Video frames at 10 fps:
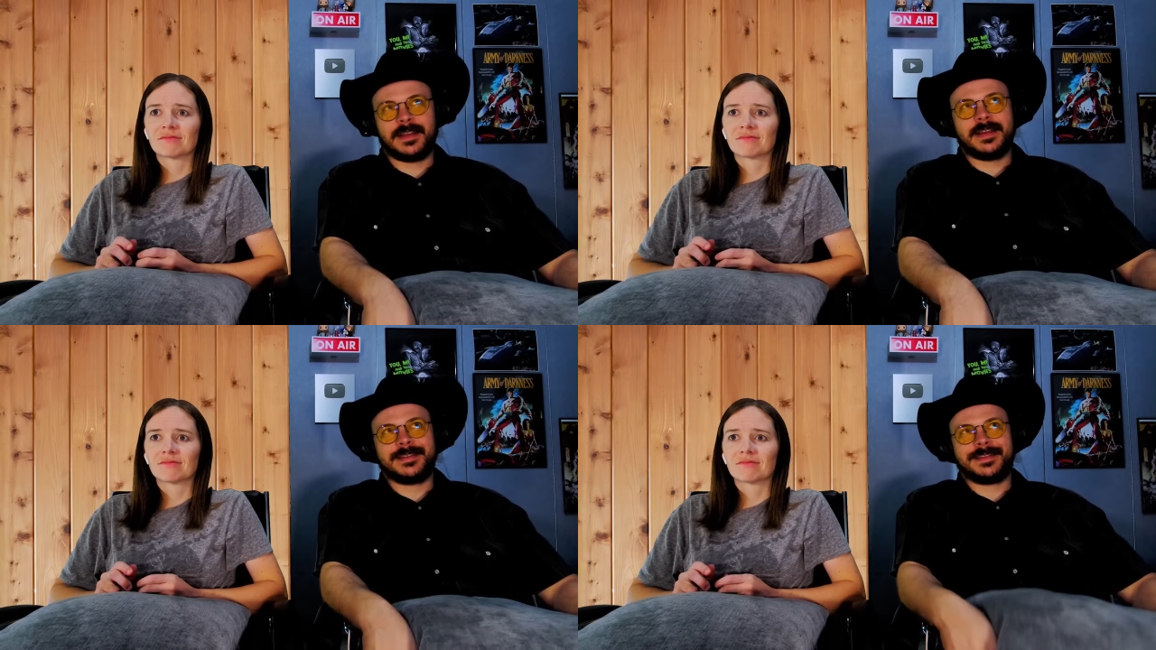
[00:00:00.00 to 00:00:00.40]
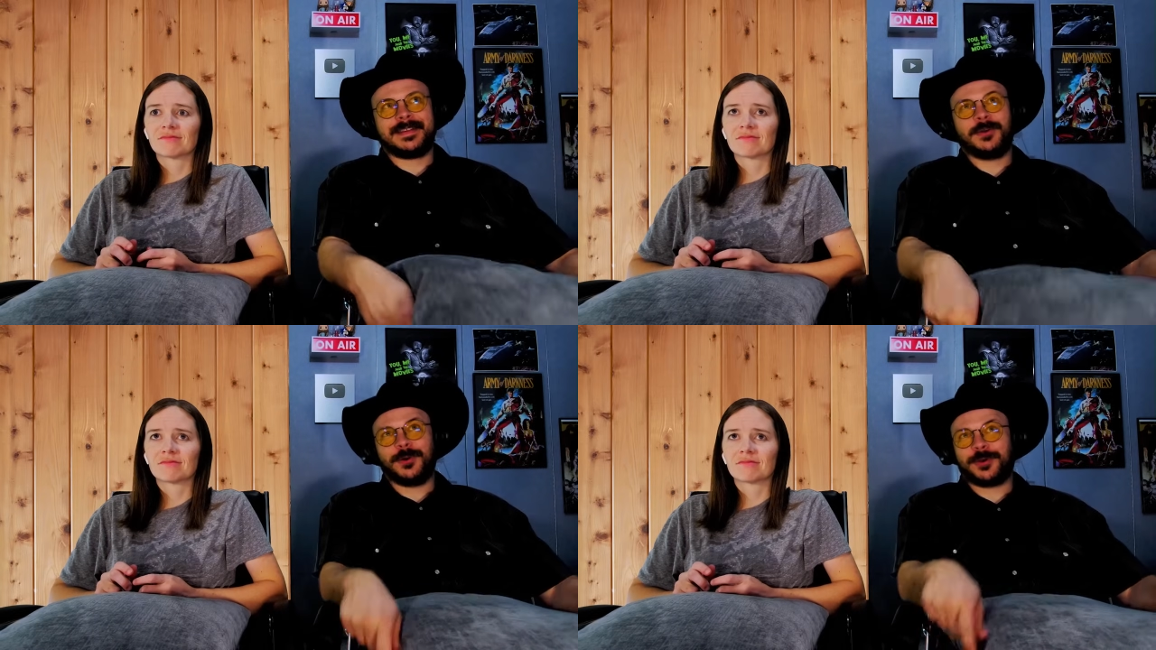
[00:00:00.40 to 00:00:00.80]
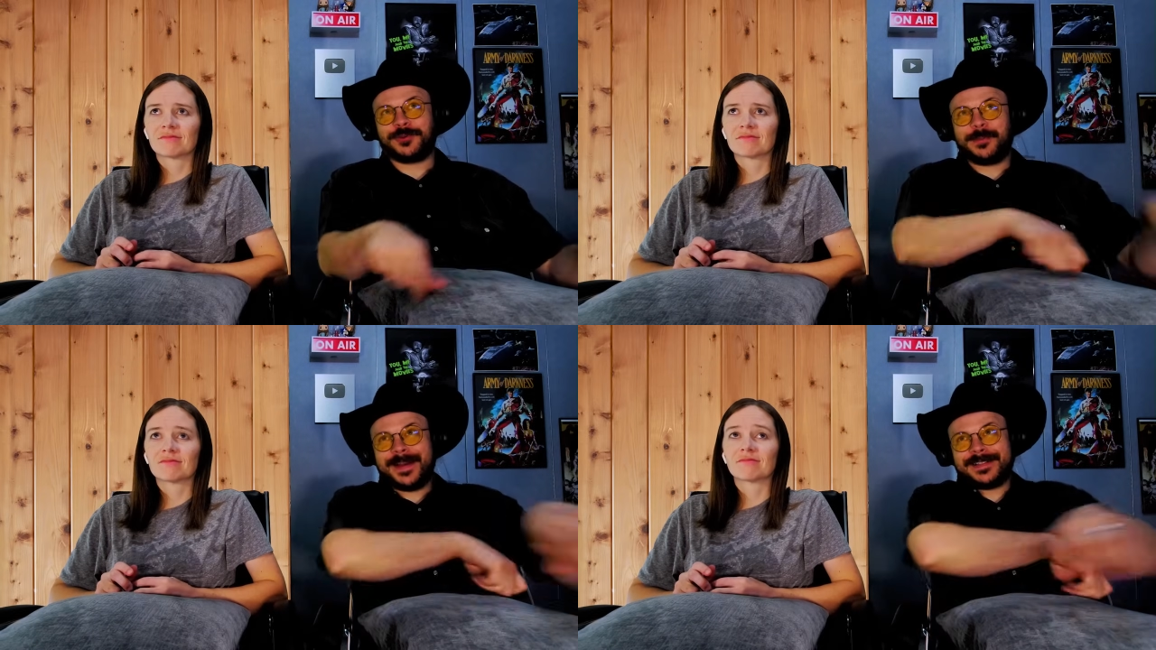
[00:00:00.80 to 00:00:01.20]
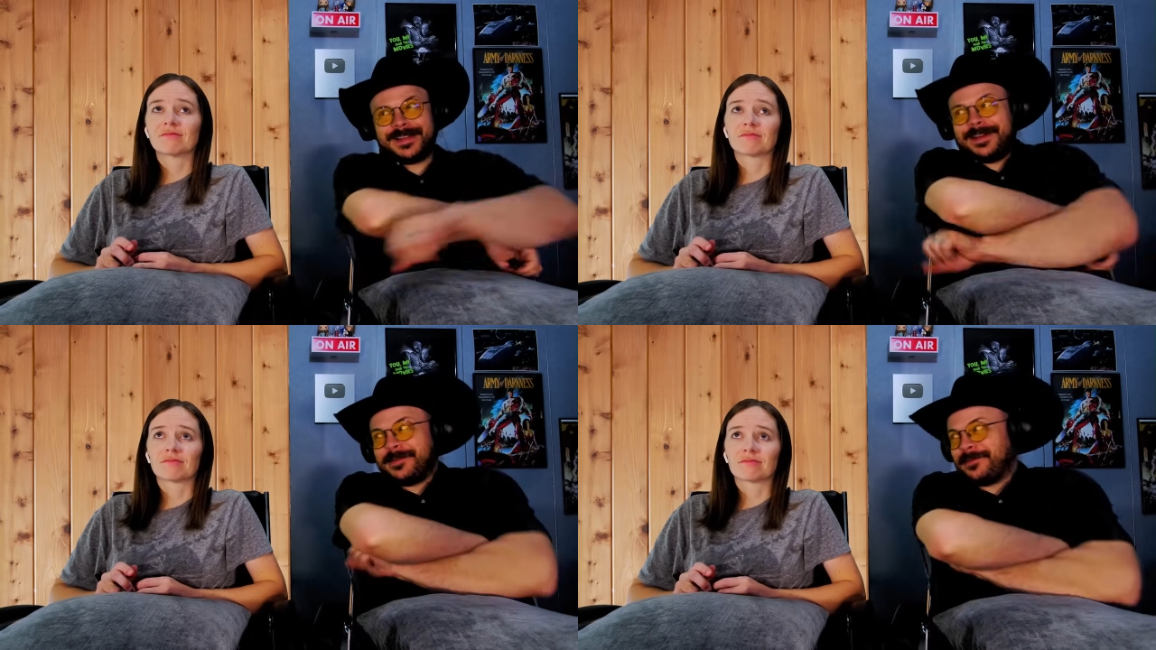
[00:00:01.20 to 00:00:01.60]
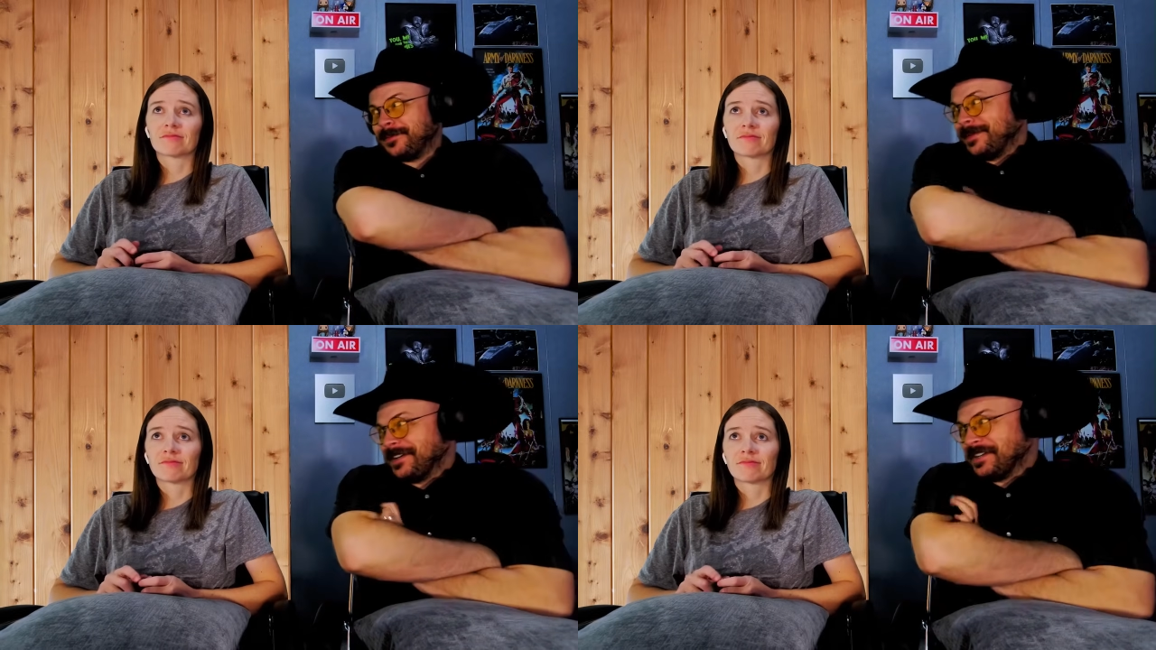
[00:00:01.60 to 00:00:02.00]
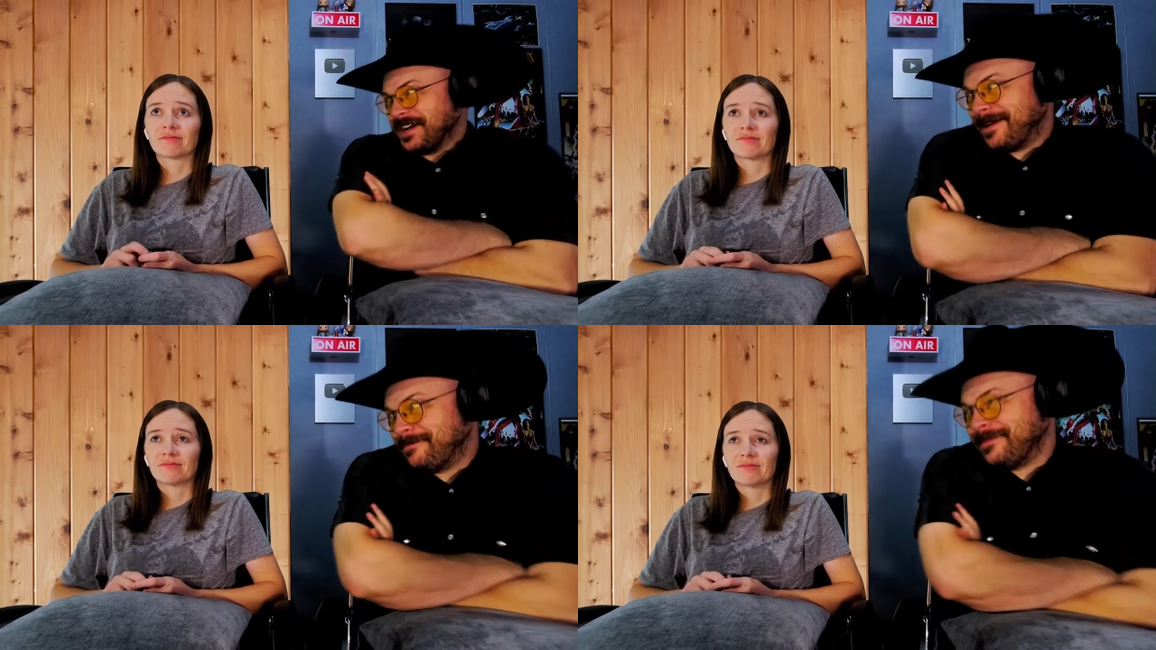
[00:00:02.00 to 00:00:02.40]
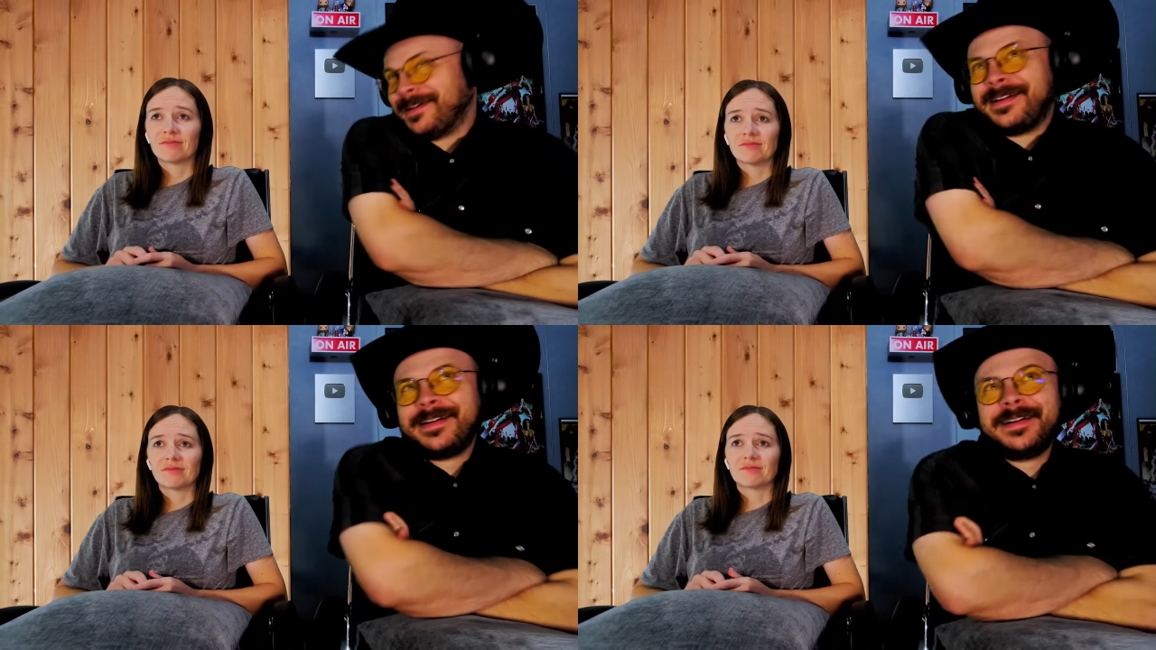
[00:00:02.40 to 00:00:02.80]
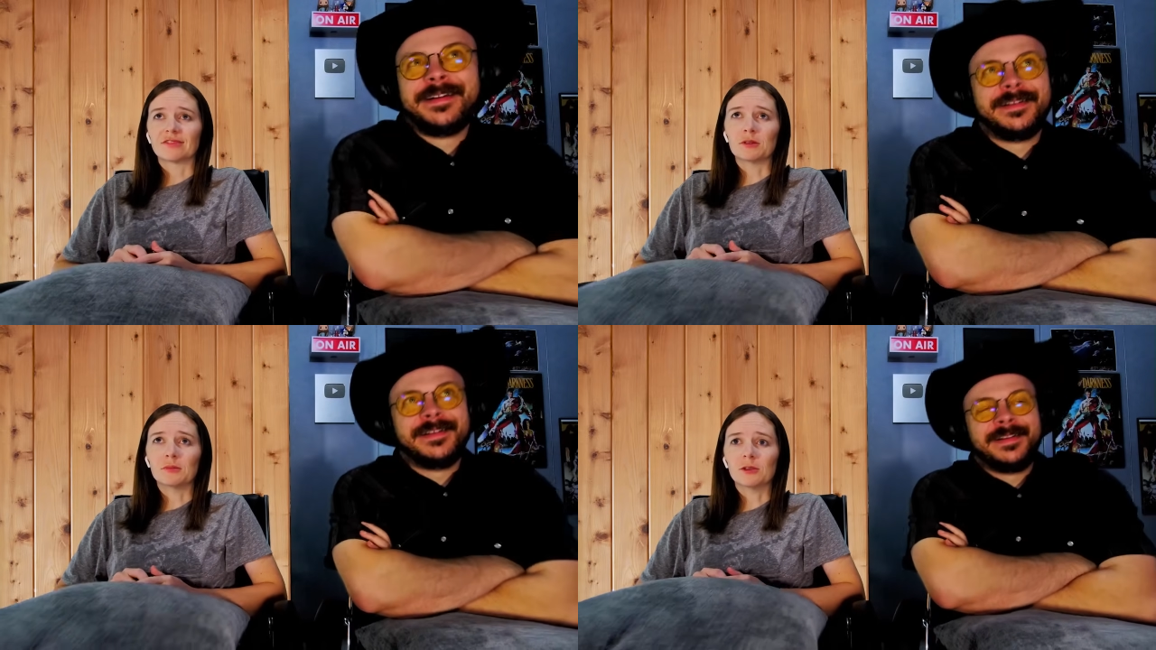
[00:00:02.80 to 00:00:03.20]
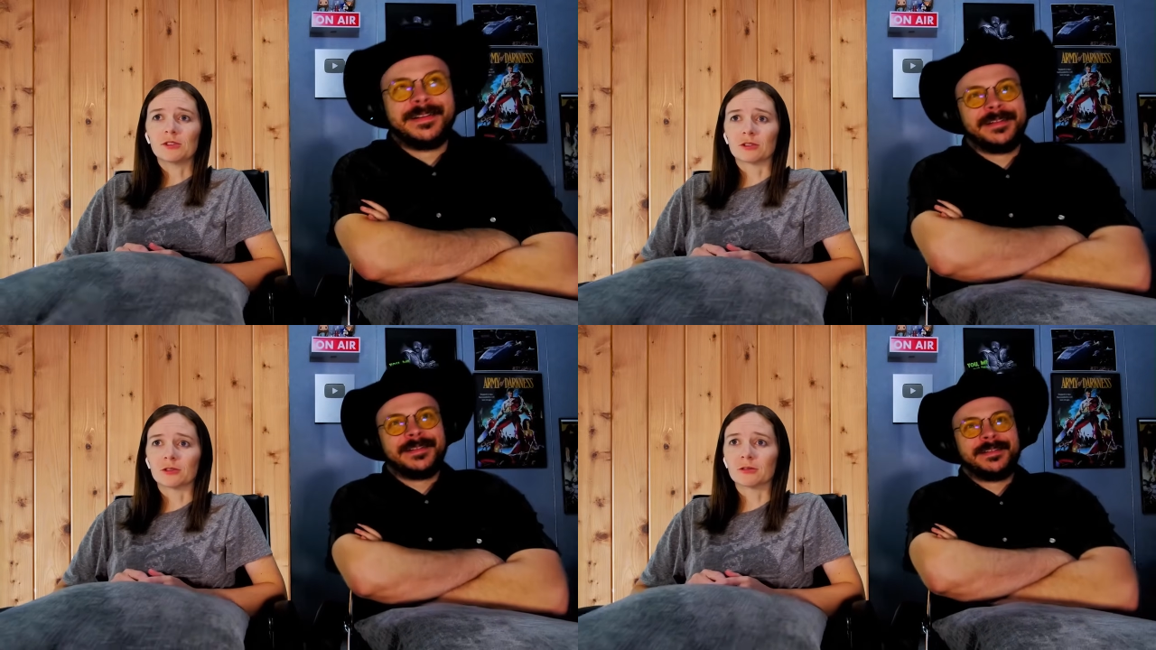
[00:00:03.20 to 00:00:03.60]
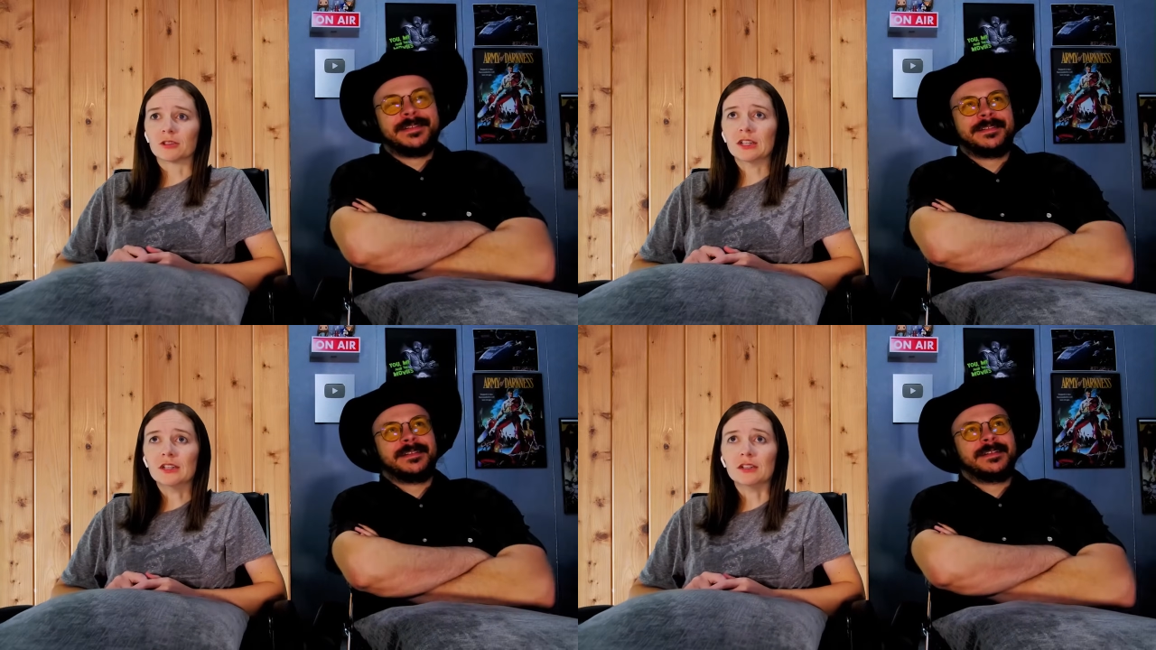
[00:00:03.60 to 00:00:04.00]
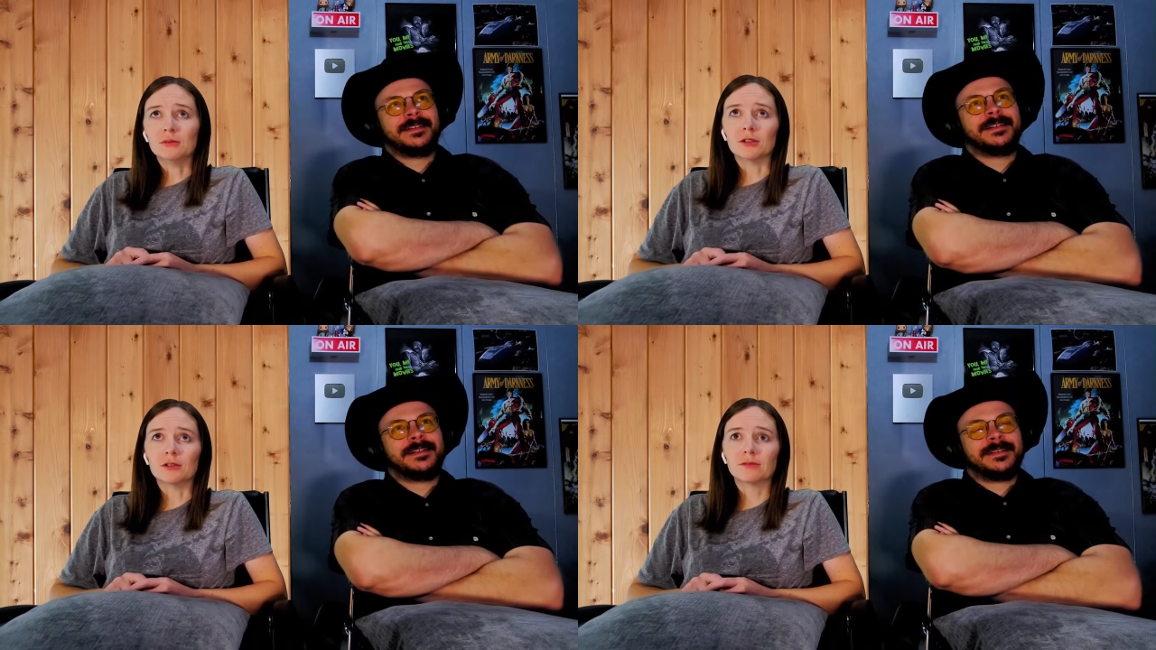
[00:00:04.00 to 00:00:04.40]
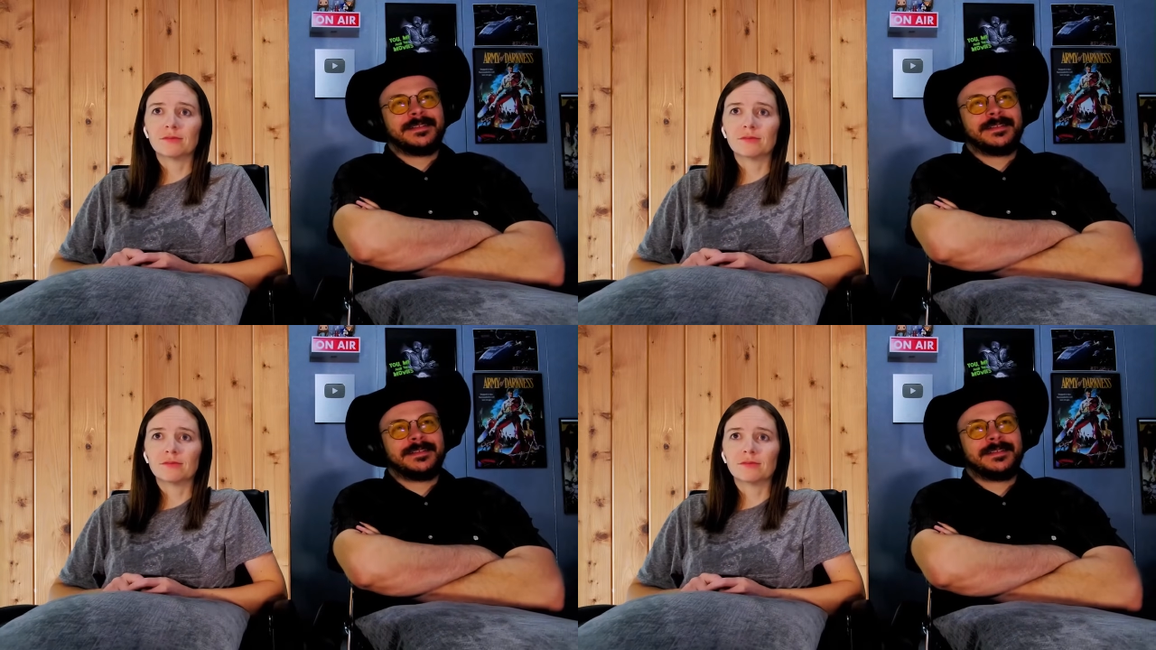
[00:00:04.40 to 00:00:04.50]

Speaker 1: Is he getting the whole crew back together for a big job?
Speaker 2: Most of the crew's dead, but